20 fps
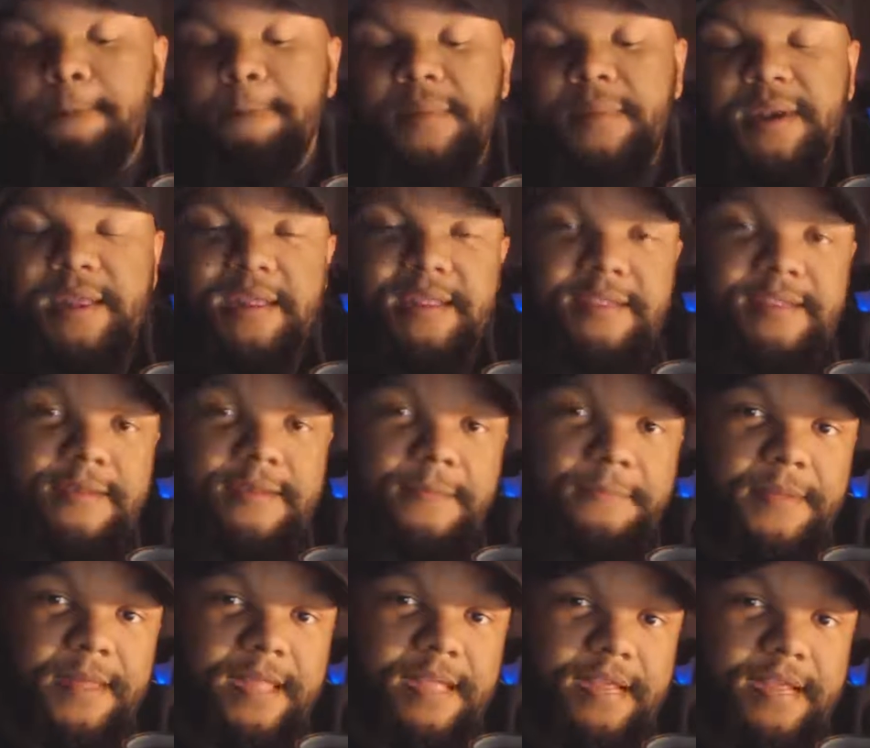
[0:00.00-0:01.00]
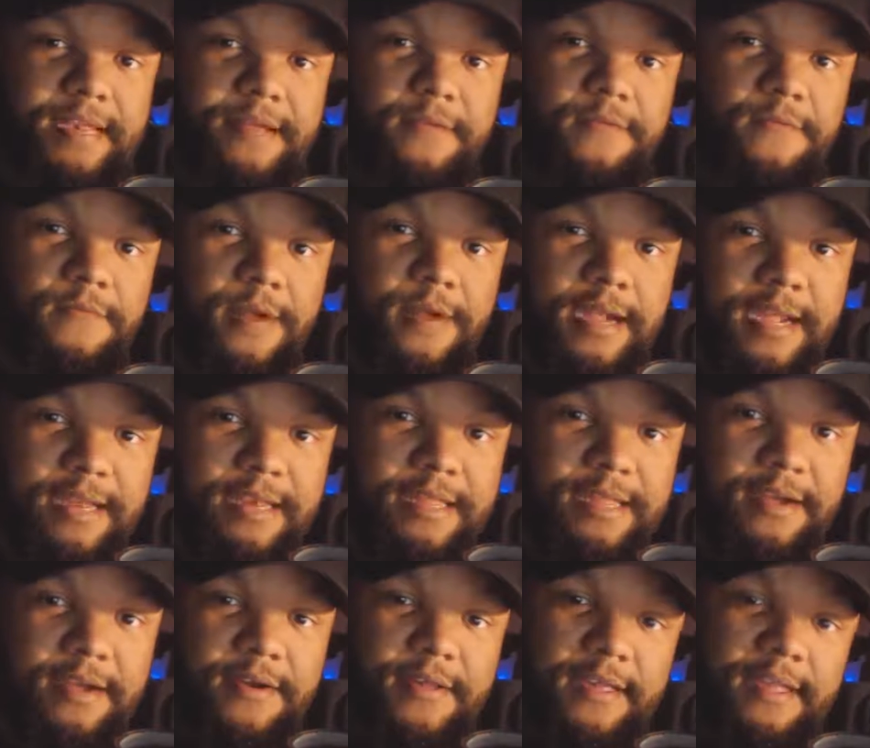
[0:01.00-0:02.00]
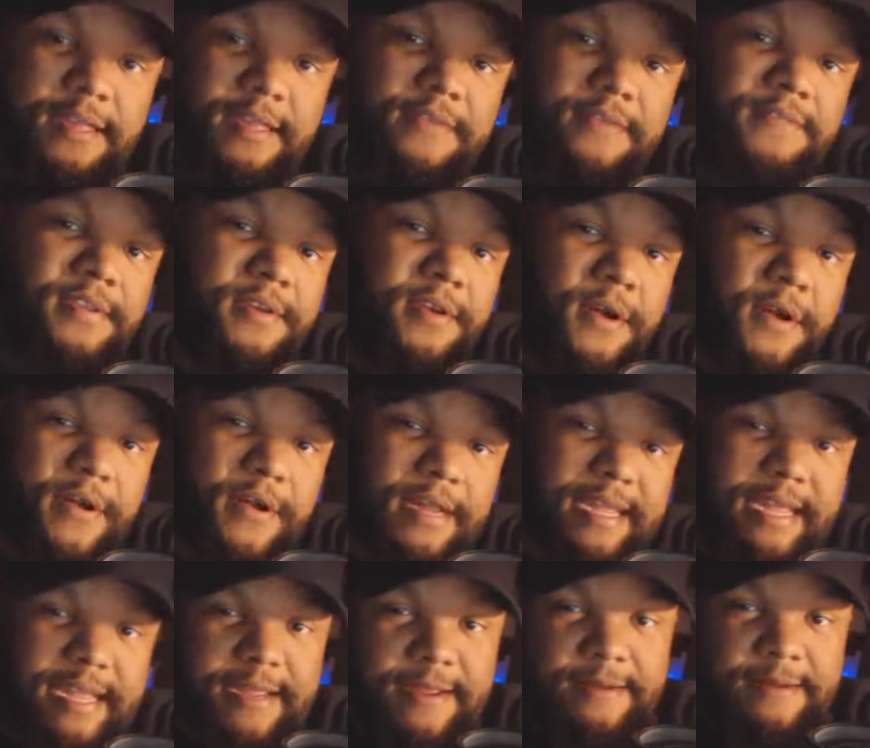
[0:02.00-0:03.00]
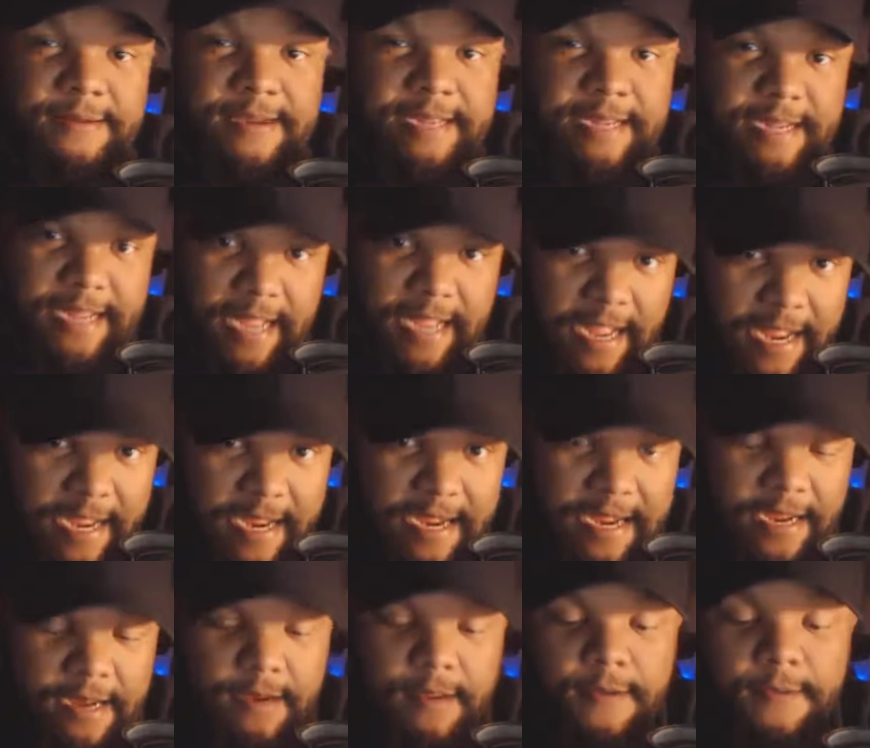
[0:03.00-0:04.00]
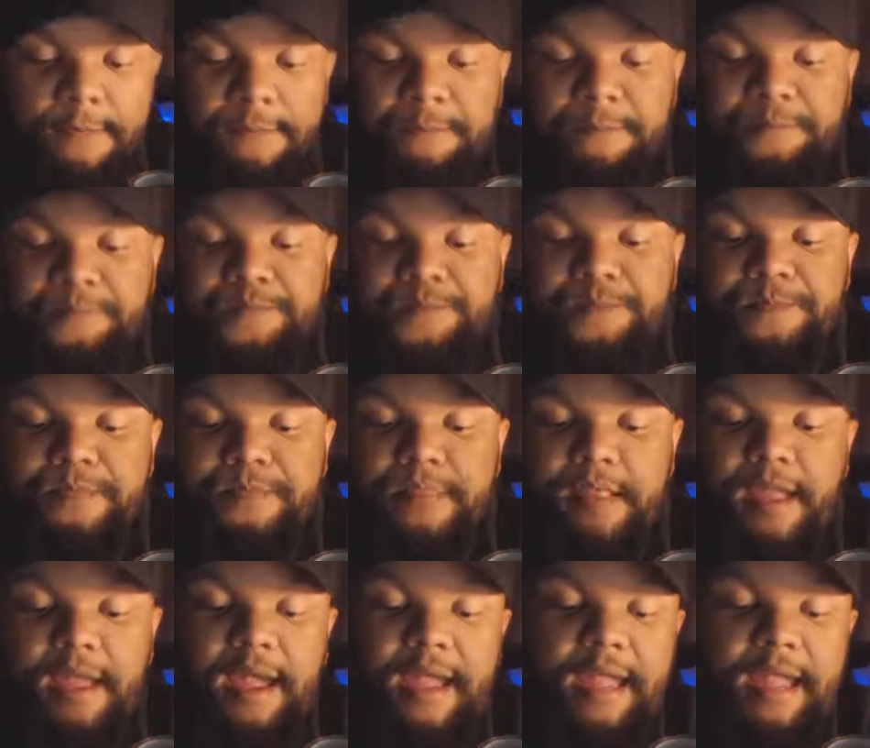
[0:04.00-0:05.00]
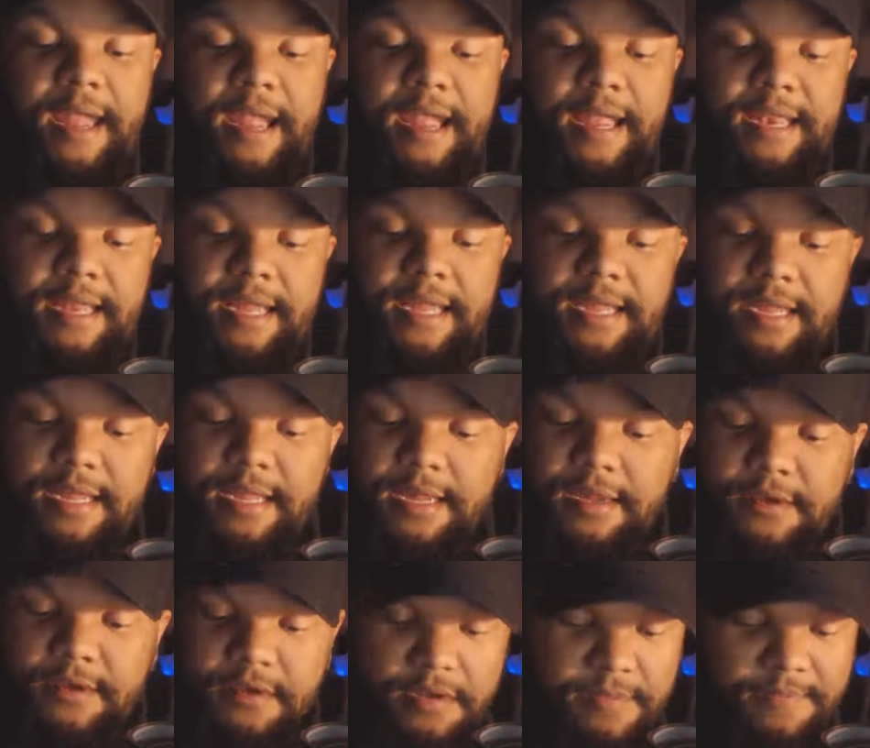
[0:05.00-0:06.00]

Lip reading: But it ends up being that Randy gives an RKO to Kane, and he goes